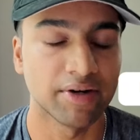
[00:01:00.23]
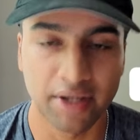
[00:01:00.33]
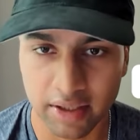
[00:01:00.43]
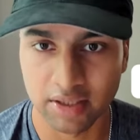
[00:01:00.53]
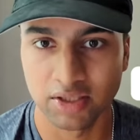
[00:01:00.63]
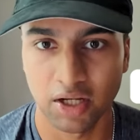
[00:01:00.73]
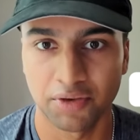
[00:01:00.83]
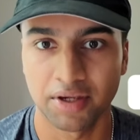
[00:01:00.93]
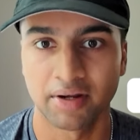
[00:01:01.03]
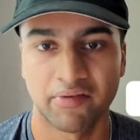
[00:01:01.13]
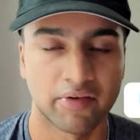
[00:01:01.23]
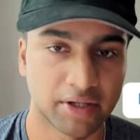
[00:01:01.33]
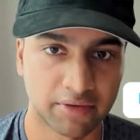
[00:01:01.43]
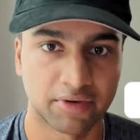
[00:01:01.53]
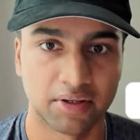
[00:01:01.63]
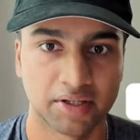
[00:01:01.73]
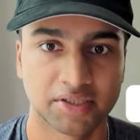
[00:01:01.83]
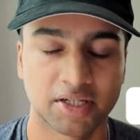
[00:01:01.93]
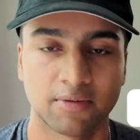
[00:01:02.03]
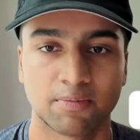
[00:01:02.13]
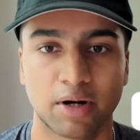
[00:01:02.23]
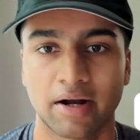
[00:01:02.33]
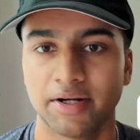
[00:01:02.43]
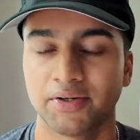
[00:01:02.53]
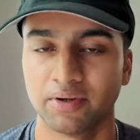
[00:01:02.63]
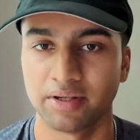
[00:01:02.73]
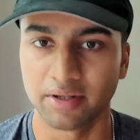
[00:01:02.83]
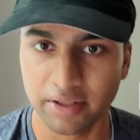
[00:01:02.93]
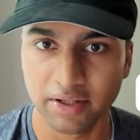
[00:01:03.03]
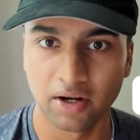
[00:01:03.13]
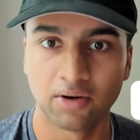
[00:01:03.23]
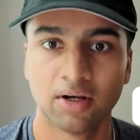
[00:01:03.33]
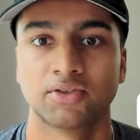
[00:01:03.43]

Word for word: never done consulting. I've never done freelancing prior to a year ago.